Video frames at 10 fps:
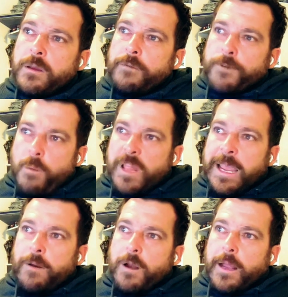from
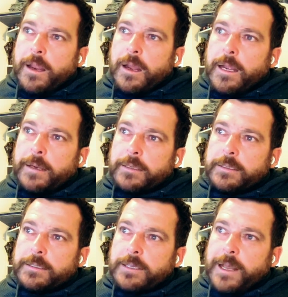there, I
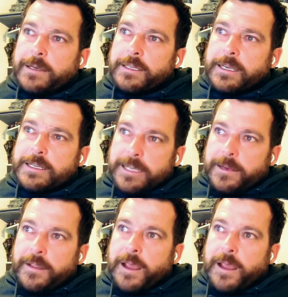decided to continue